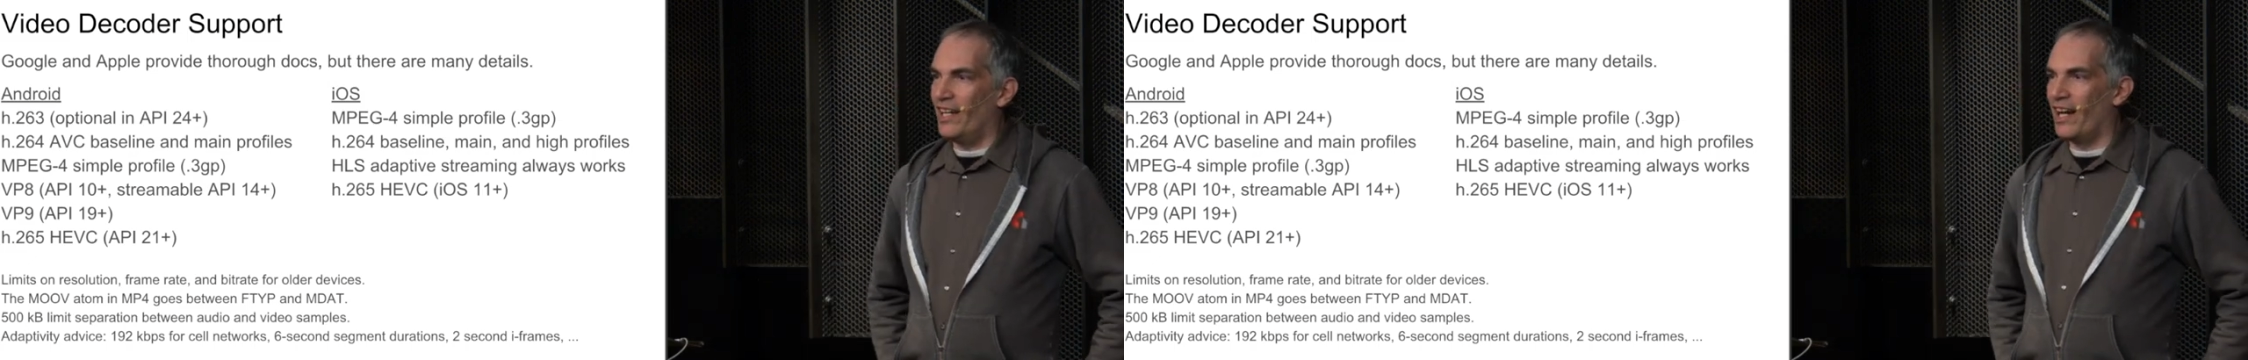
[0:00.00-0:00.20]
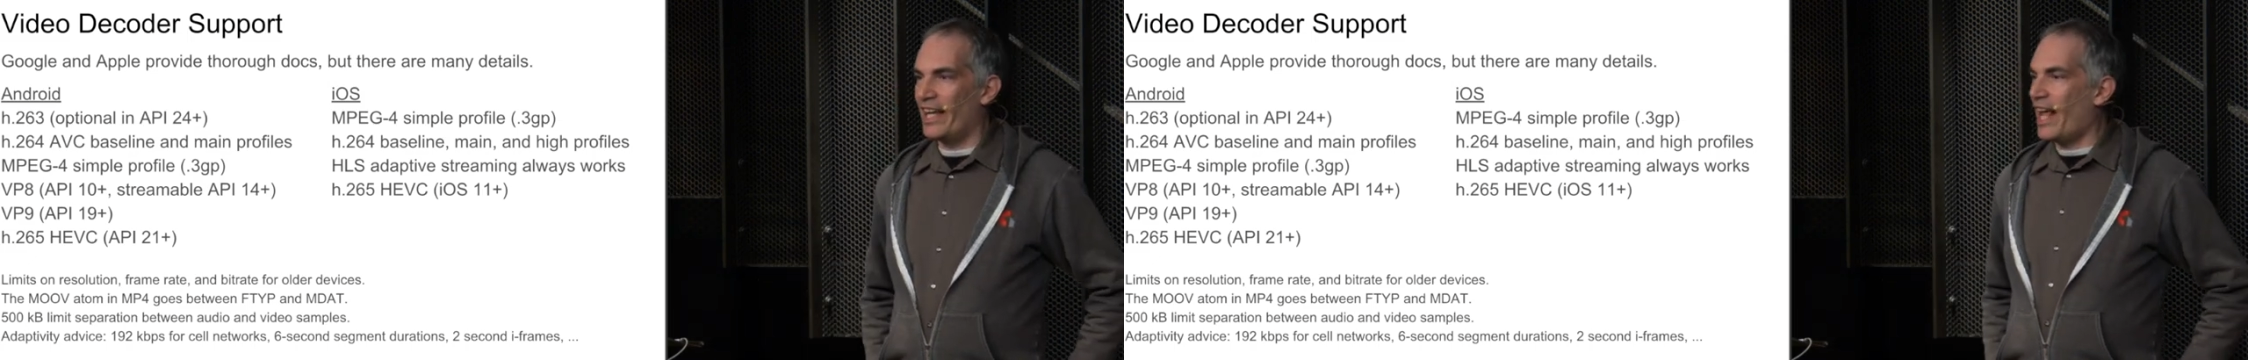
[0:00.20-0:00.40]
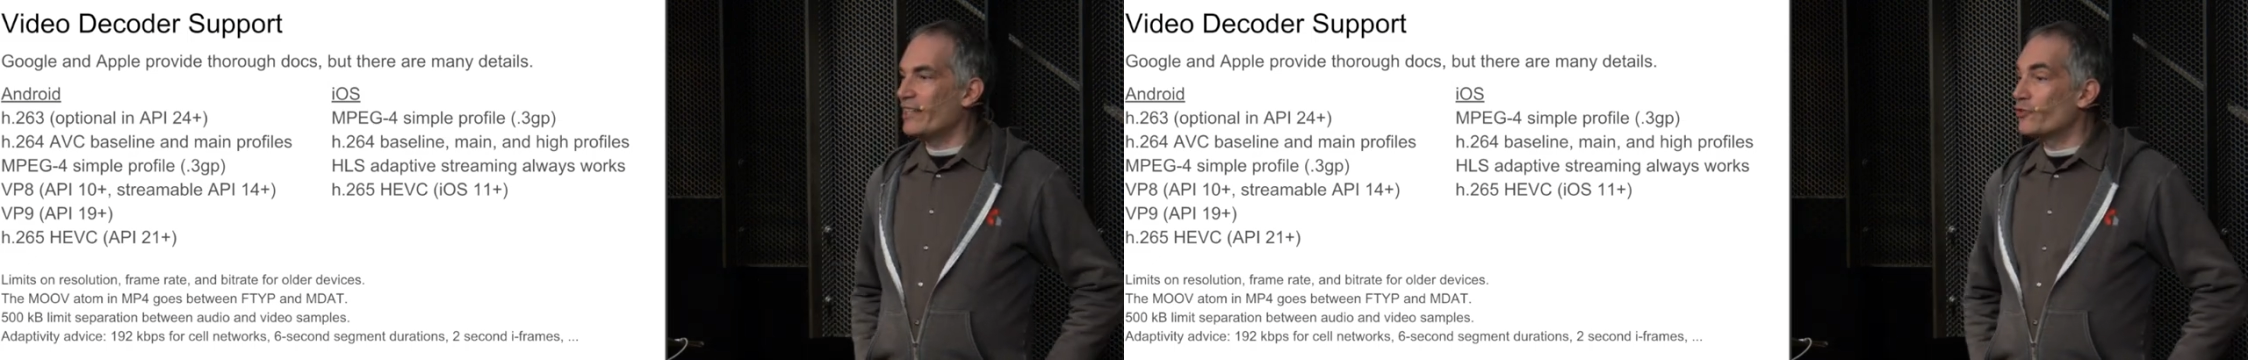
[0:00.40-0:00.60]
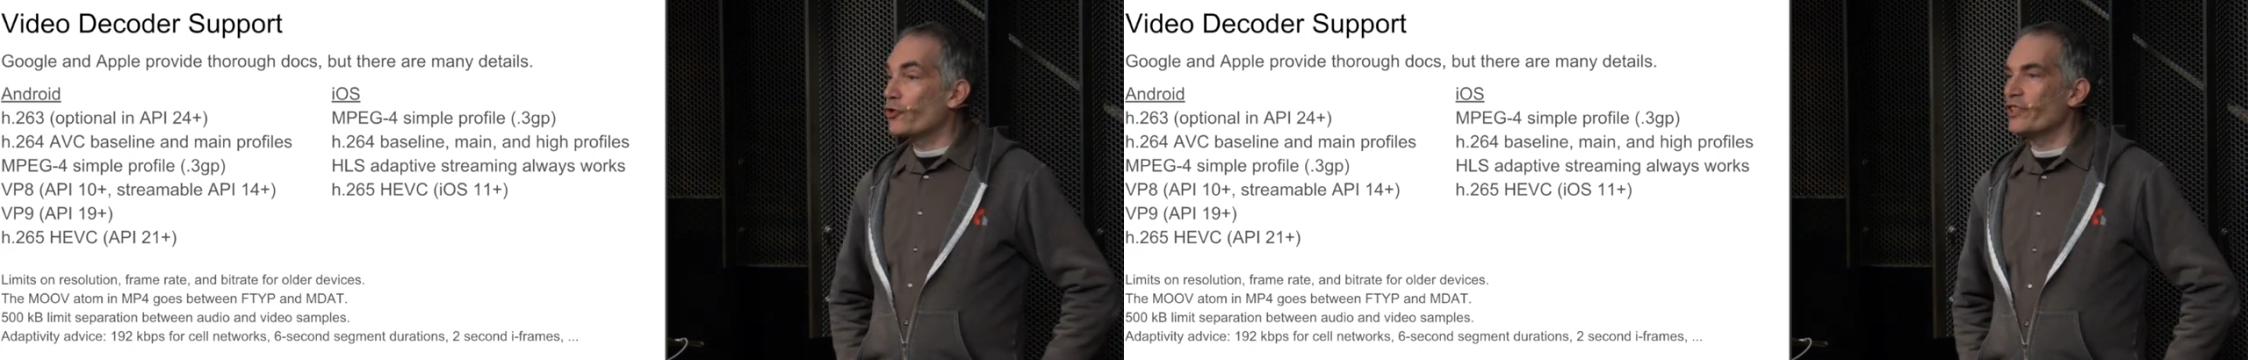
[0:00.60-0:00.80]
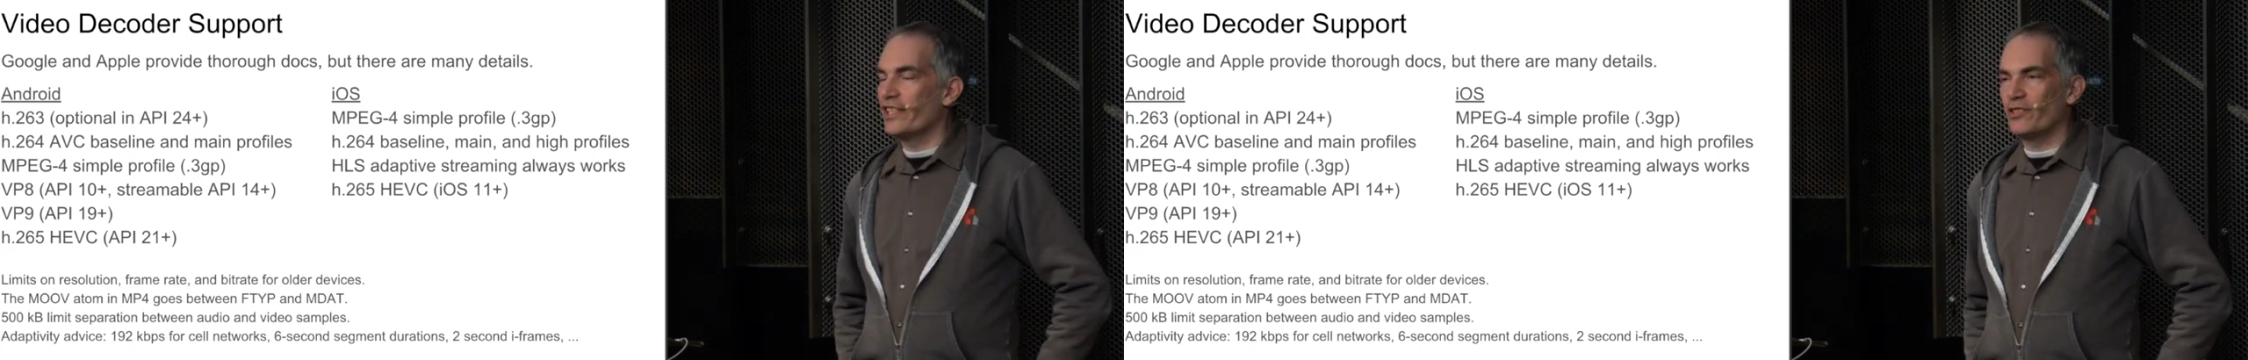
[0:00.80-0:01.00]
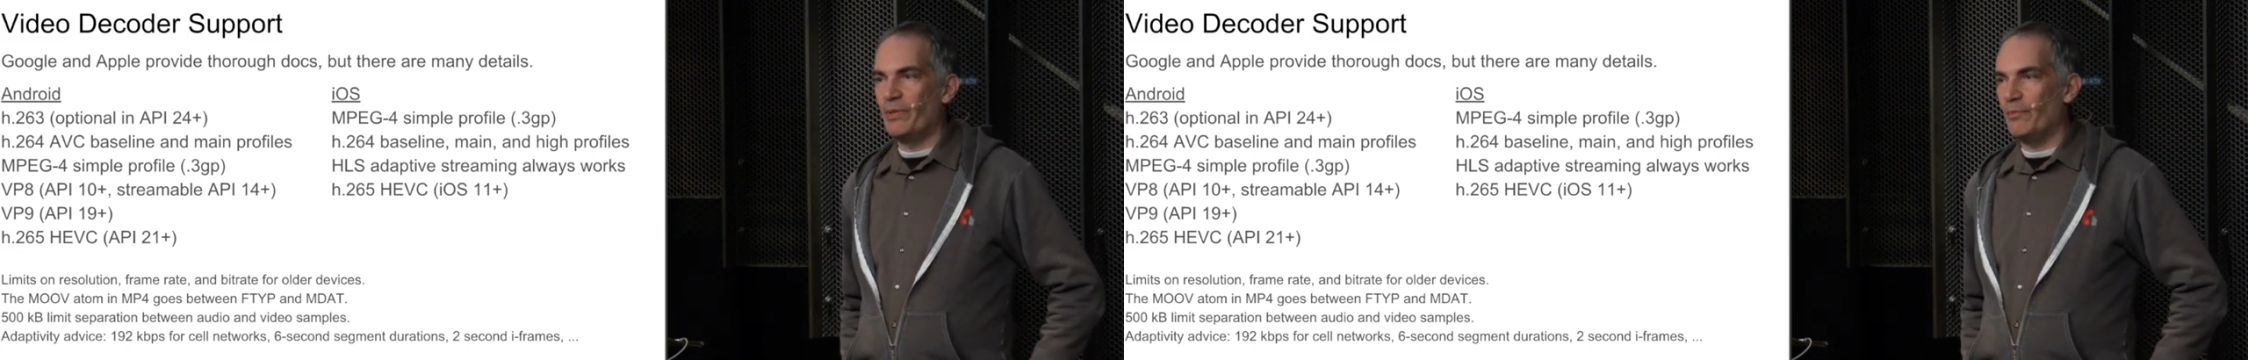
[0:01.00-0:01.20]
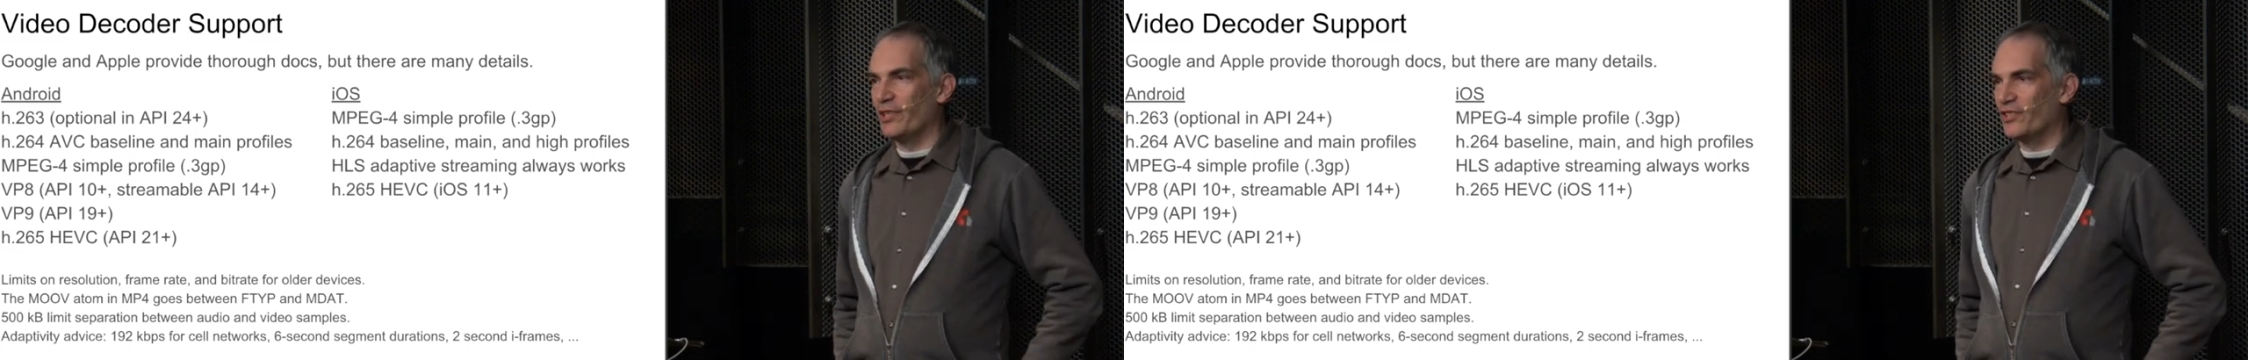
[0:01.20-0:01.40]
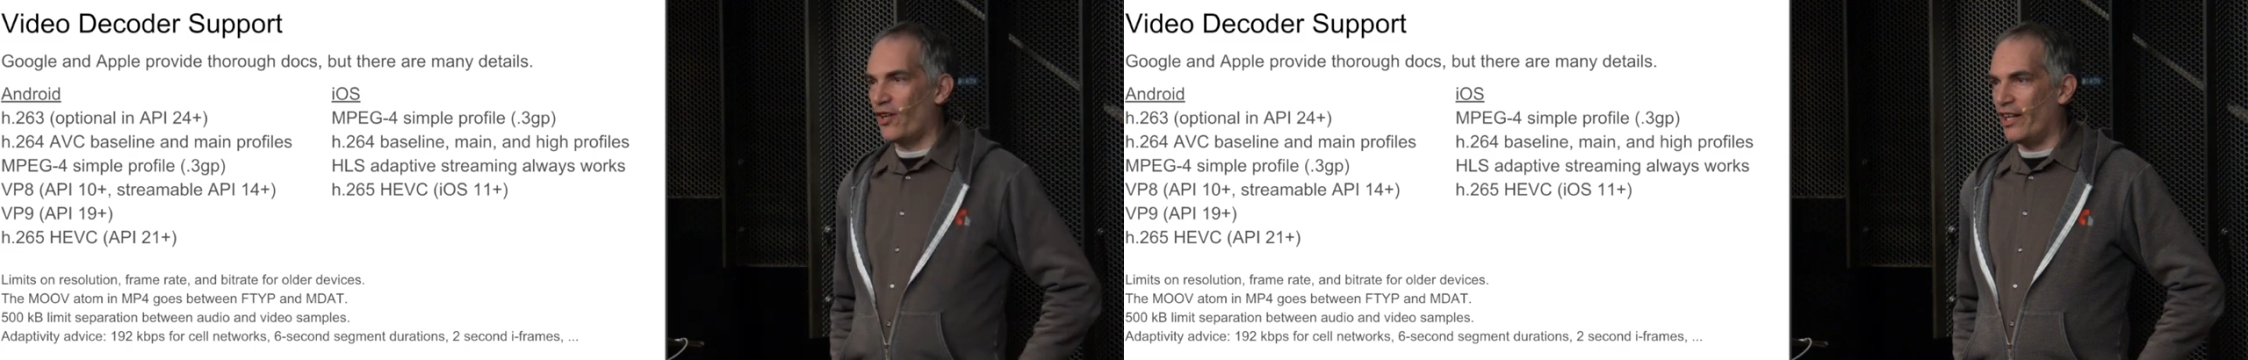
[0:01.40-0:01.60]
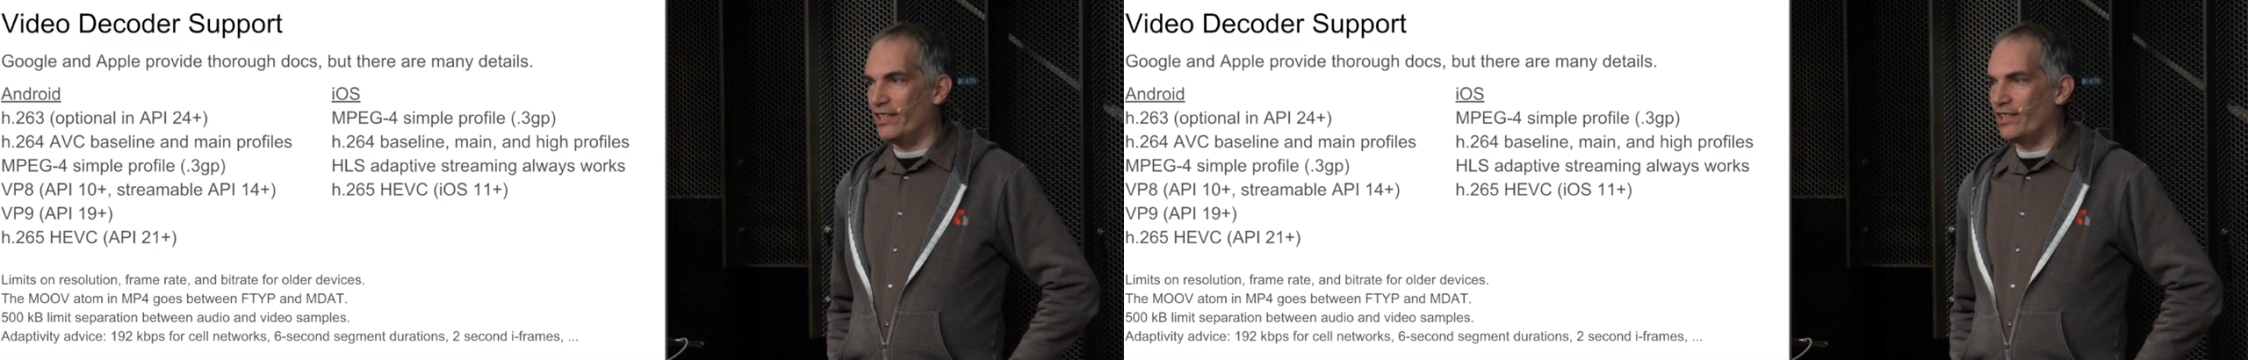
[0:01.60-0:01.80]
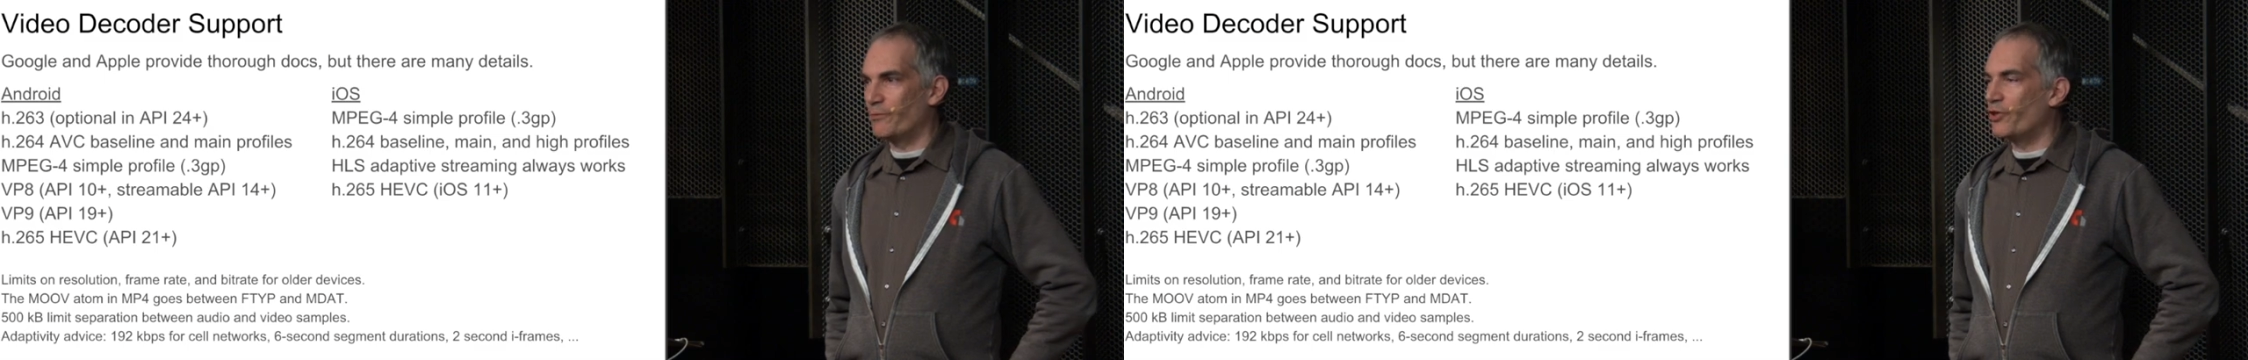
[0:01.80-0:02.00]
And certainly there's people in this
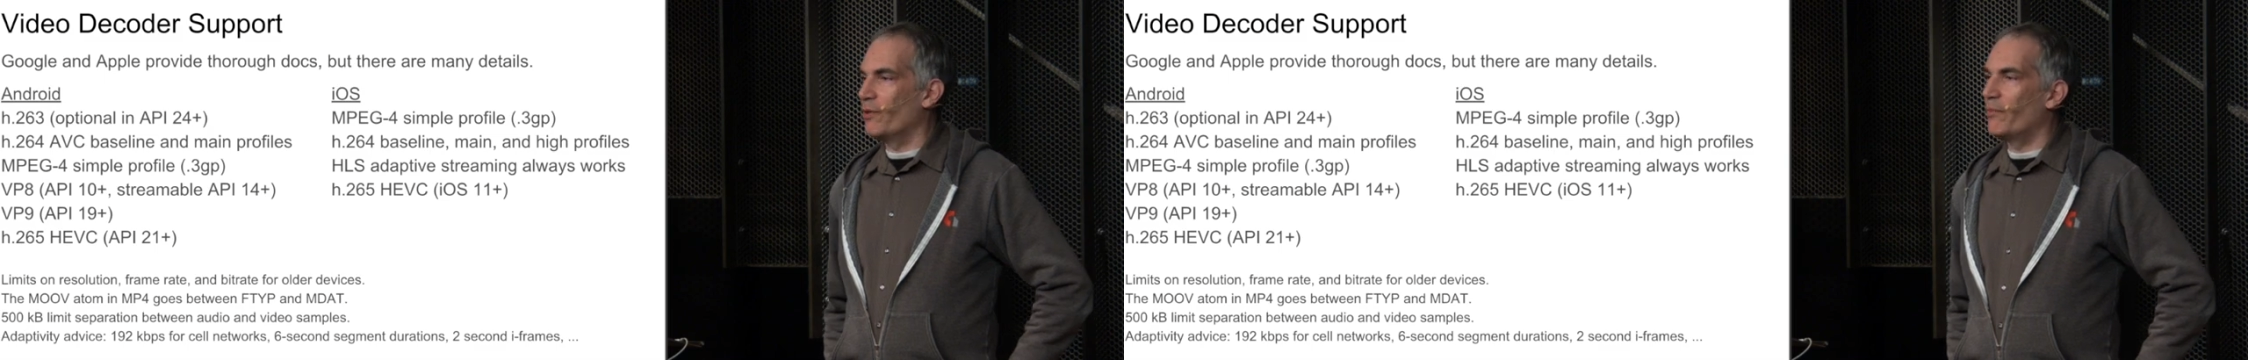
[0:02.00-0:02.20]
audience, I'm sure,